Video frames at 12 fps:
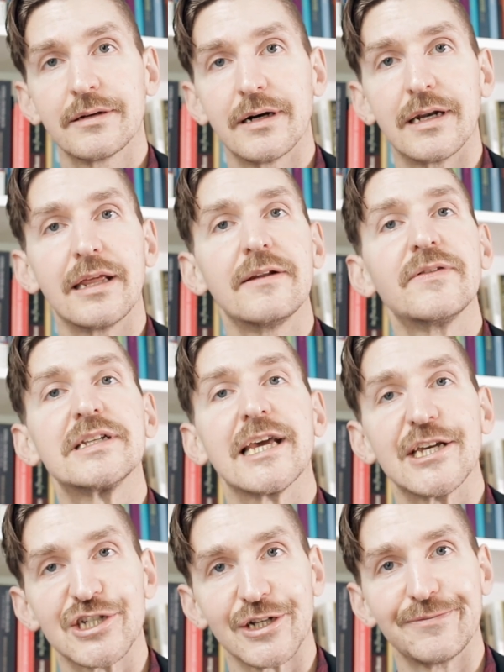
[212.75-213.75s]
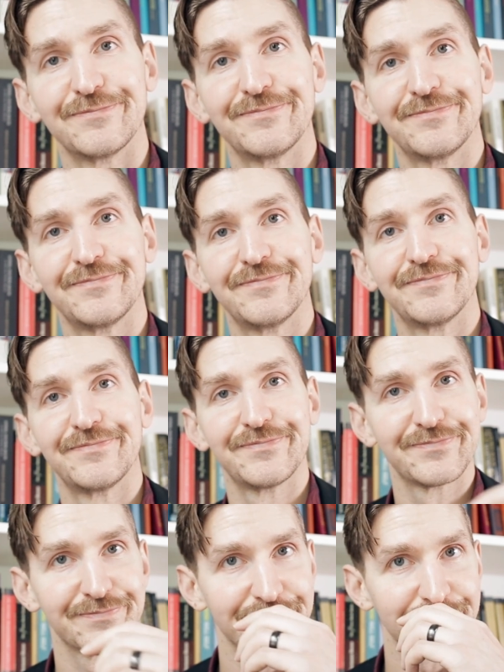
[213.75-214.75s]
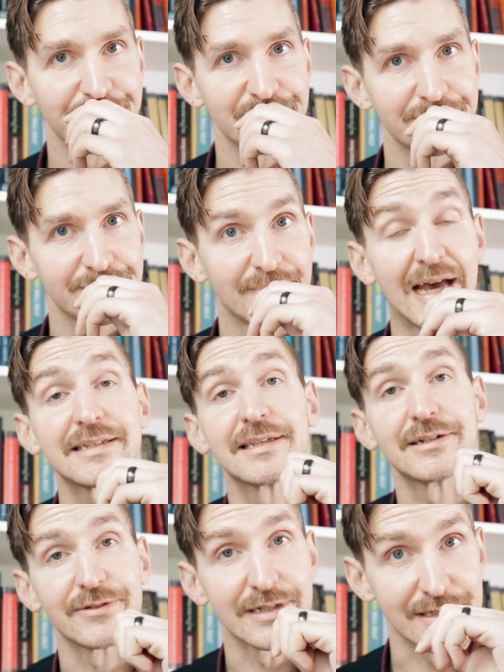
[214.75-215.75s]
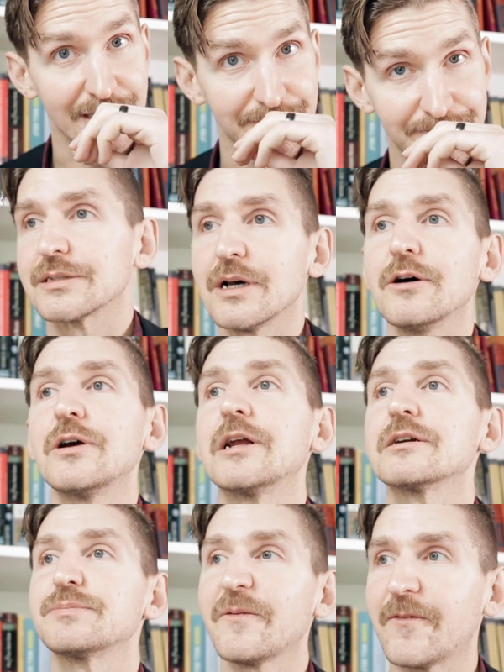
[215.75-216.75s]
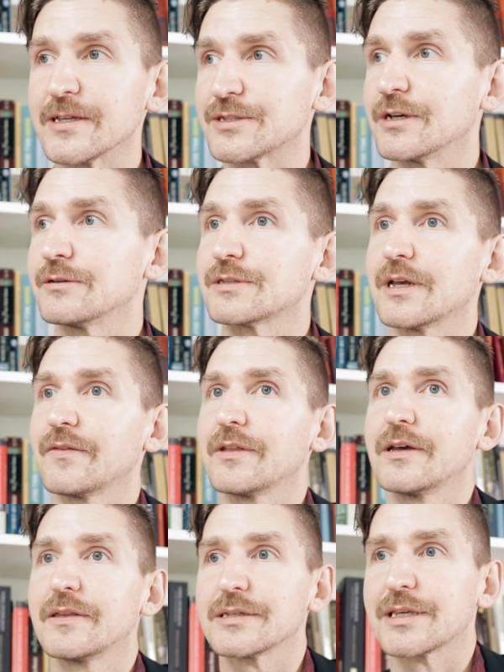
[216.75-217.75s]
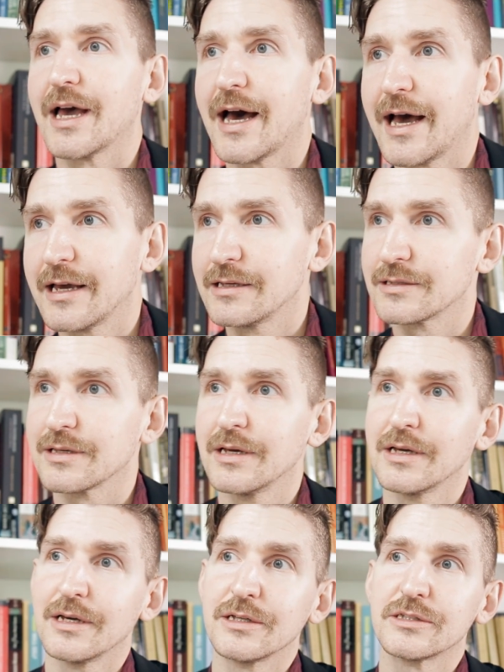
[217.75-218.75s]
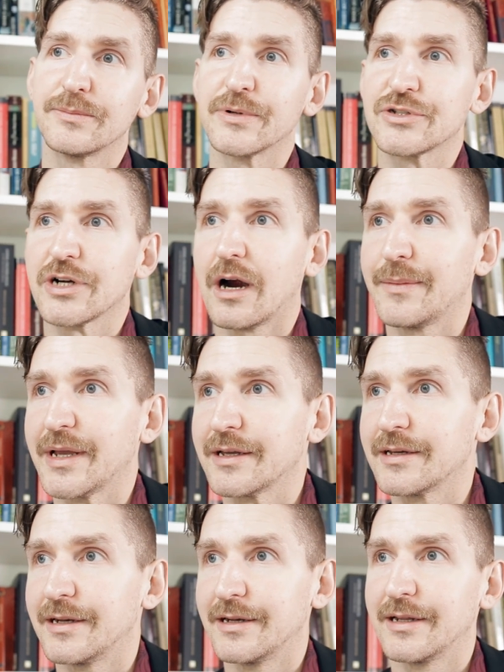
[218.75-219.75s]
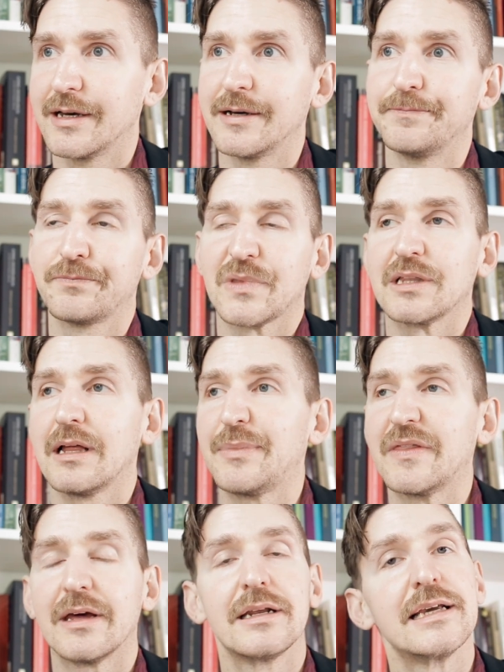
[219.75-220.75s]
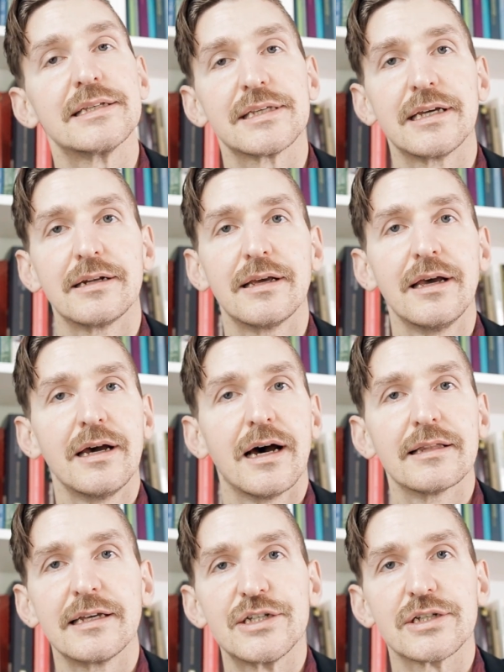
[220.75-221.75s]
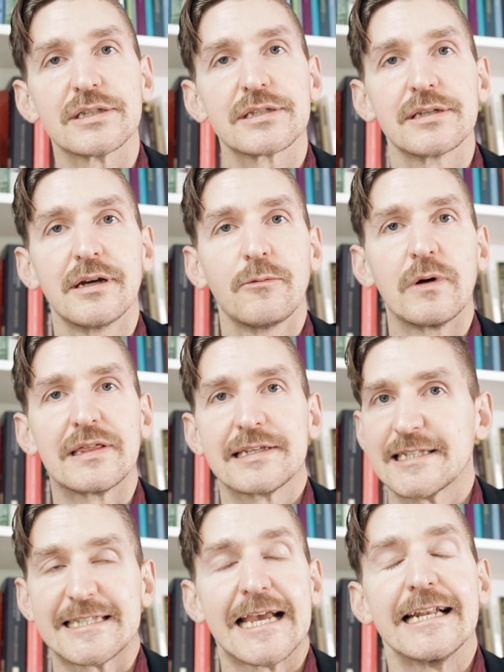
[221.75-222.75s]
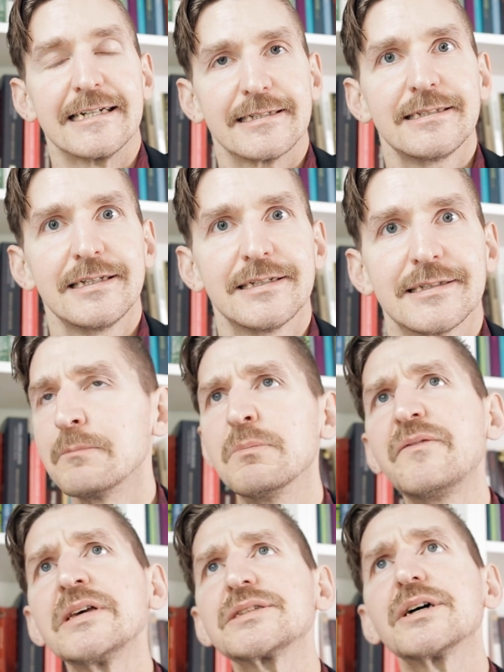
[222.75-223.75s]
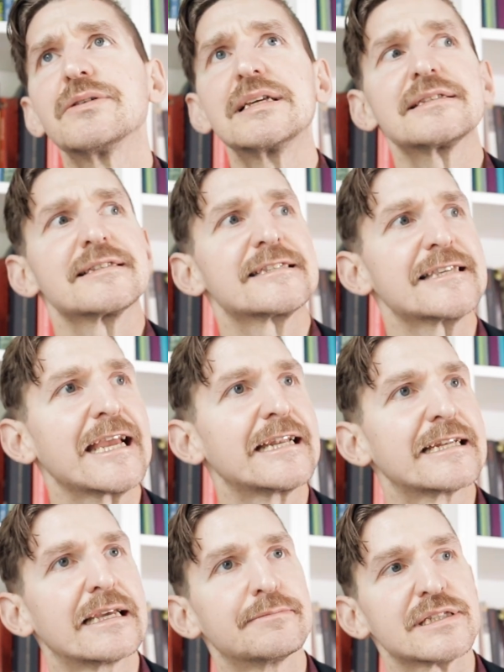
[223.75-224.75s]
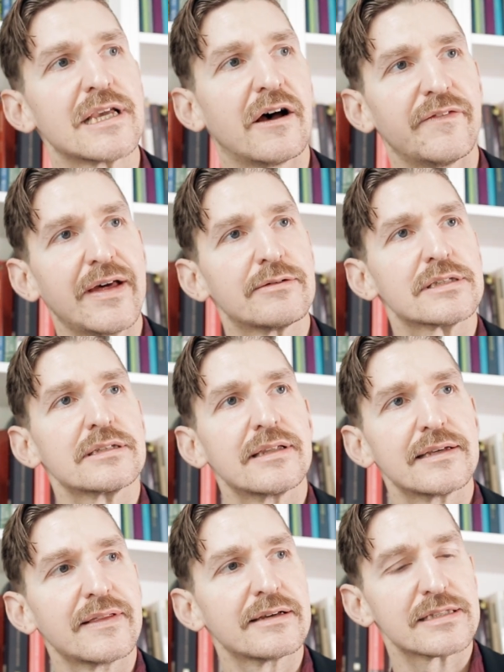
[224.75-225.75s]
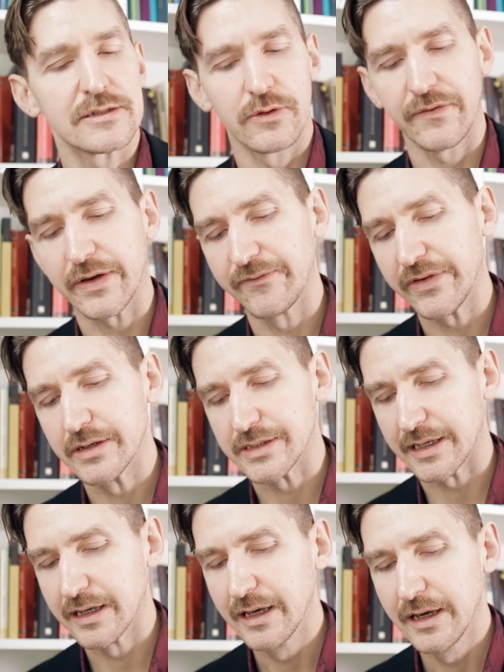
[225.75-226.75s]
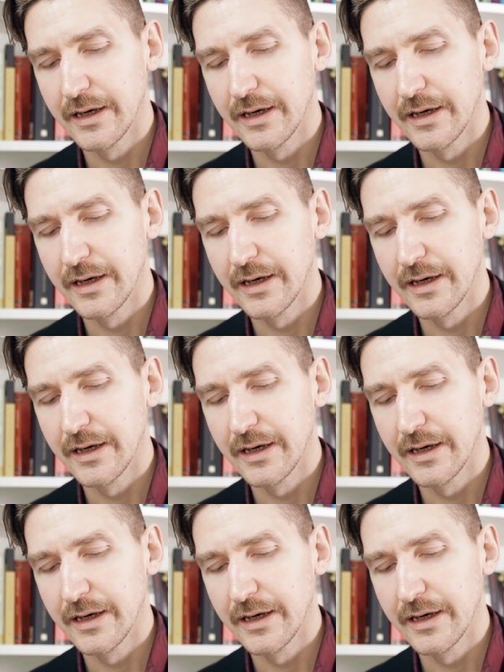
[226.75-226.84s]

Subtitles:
An invitation. That's interesting. So here's Mephisto, suddenly this guy is super charming and claiming that he's in allegiance with Satan. Mephisto isn't Satan himself. That's sort of confusing.